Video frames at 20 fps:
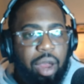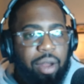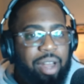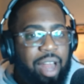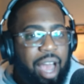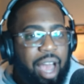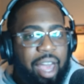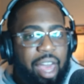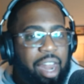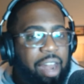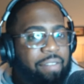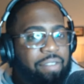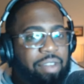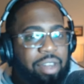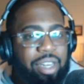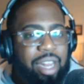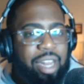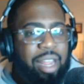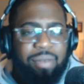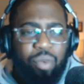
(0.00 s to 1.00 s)
or
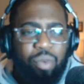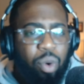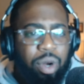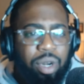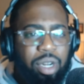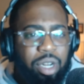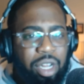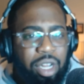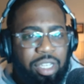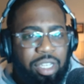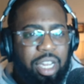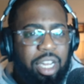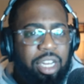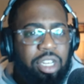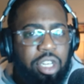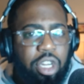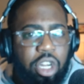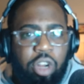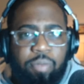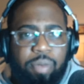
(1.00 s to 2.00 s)
they weren't looked
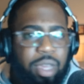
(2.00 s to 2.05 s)
into